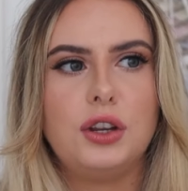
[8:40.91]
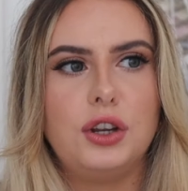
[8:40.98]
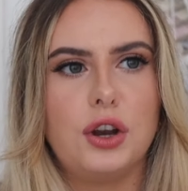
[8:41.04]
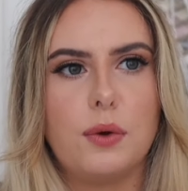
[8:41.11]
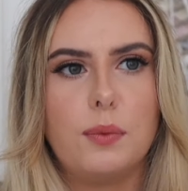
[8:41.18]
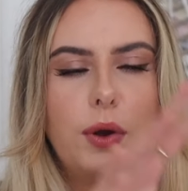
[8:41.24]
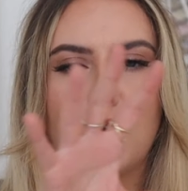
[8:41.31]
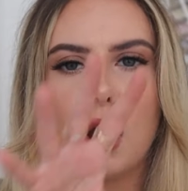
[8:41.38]
you
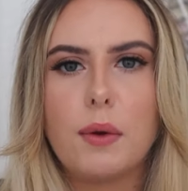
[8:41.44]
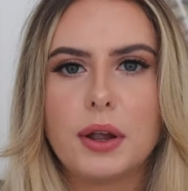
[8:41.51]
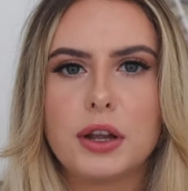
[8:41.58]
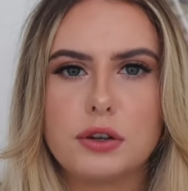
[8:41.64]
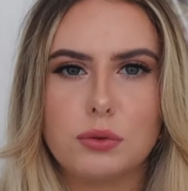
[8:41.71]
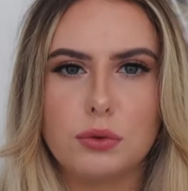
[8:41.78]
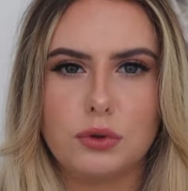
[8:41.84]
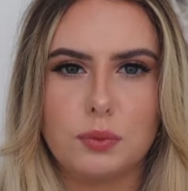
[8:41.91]
know, we're going
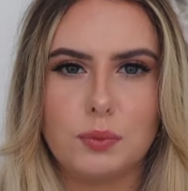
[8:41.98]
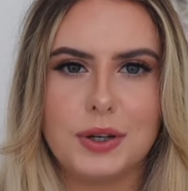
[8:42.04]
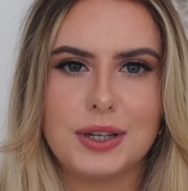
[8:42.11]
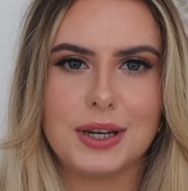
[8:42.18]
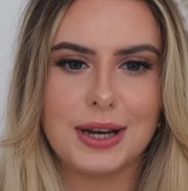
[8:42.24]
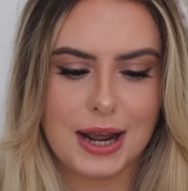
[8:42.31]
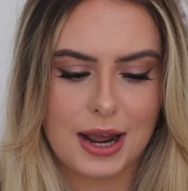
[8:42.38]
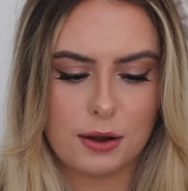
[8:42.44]
into autumn
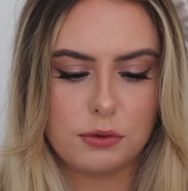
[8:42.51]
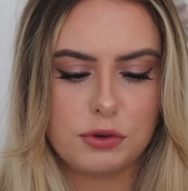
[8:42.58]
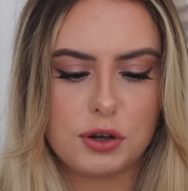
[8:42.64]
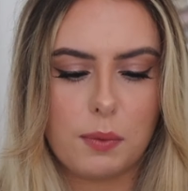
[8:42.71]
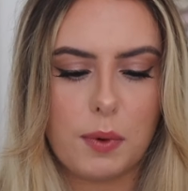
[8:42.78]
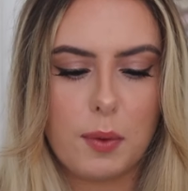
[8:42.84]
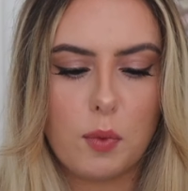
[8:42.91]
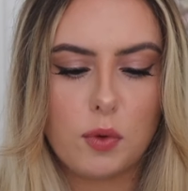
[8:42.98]
winter now,
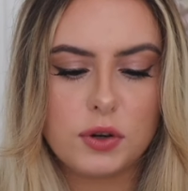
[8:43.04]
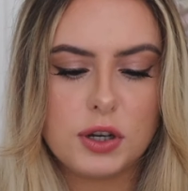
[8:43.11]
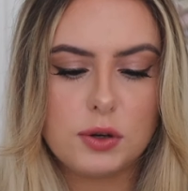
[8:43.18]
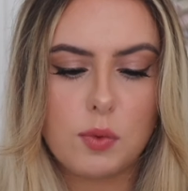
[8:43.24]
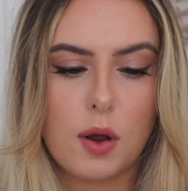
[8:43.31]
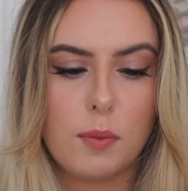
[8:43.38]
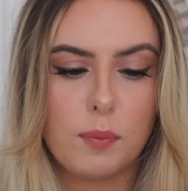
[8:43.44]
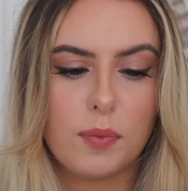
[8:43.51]
so I wanted
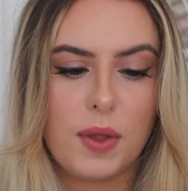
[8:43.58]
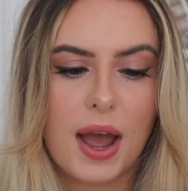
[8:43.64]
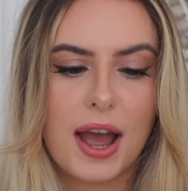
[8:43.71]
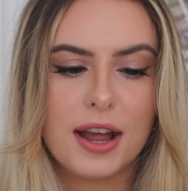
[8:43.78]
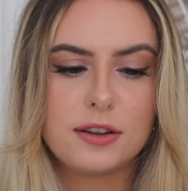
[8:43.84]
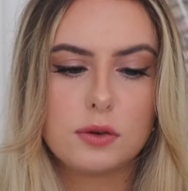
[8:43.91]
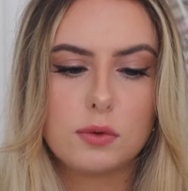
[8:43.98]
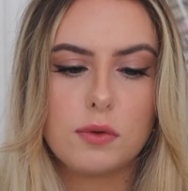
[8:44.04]
one that
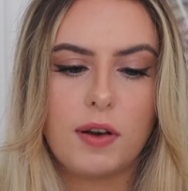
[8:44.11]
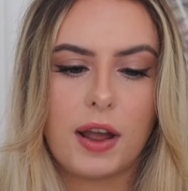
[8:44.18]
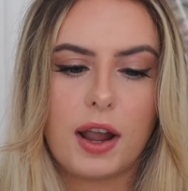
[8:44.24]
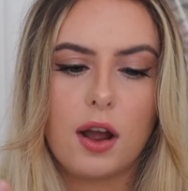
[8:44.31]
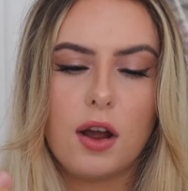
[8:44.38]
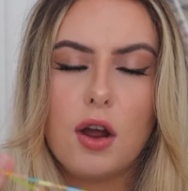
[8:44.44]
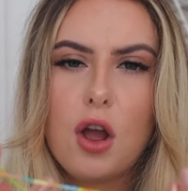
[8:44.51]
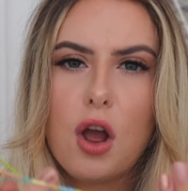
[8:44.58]
had sort of like
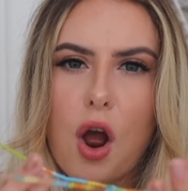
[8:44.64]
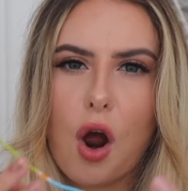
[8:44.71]
a,